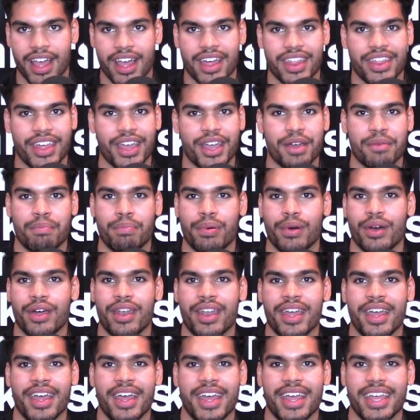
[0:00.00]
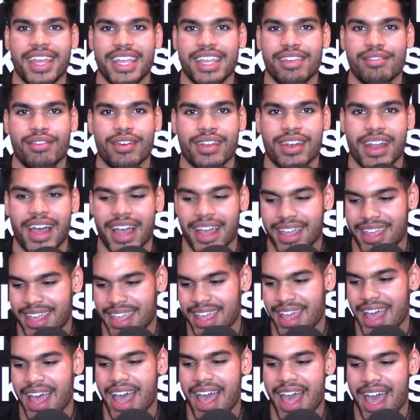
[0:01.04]
They could put even a
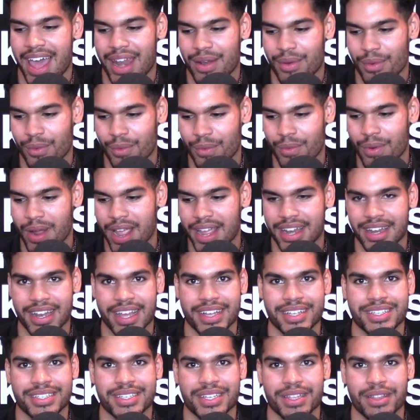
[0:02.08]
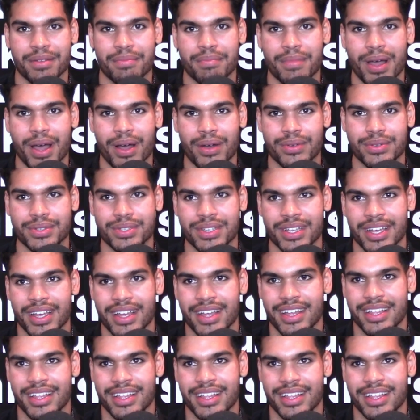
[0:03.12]
cat right next to the mouse.